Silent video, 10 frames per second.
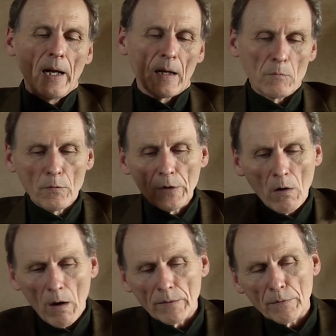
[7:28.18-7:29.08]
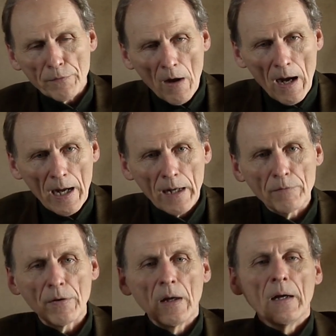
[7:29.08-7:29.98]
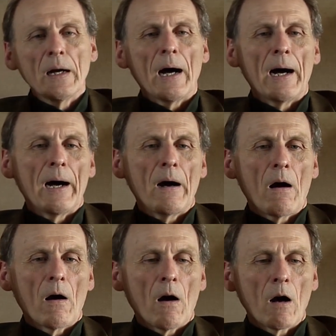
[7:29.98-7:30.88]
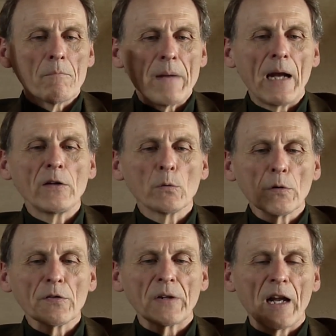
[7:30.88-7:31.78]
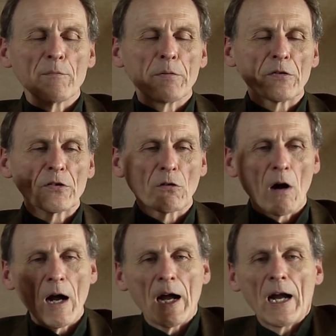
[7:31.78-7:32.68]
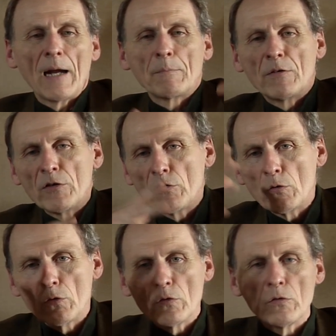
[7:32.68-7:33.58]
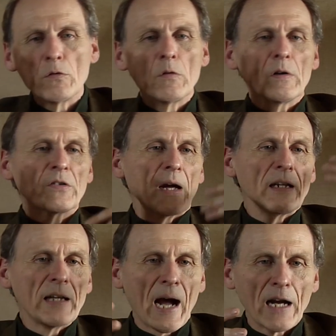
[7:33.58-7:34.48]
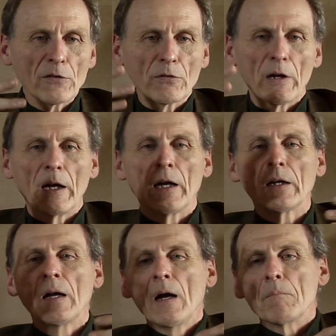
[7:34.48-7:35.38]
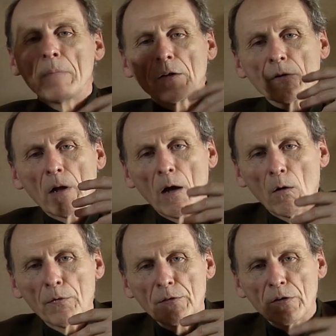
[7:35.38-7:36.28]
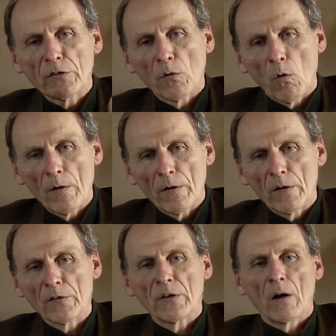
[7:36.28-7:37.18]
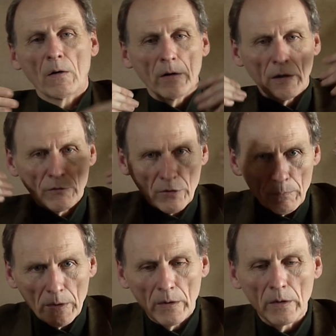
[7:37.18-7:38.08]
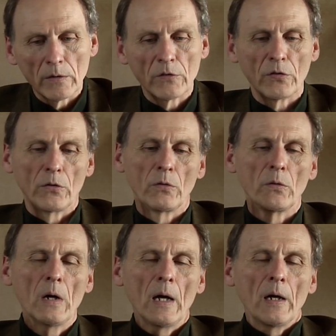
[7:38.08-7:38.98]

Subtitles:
moving on to 5, are manuals that have prescribed new psychiatric mental health disorders that are attributed to